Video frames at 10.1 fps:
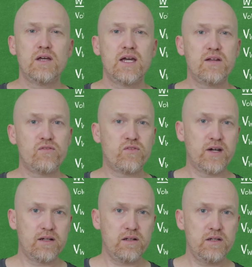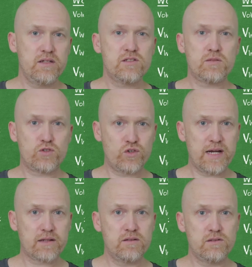And finally,
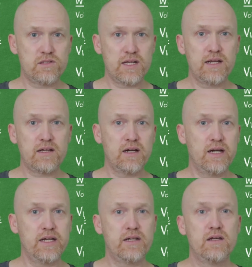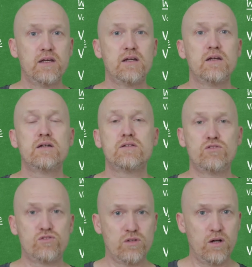subtract the tank height
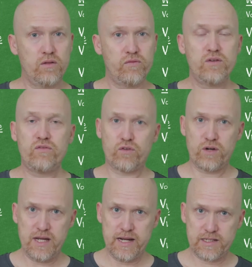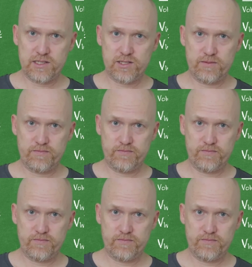to solve for X.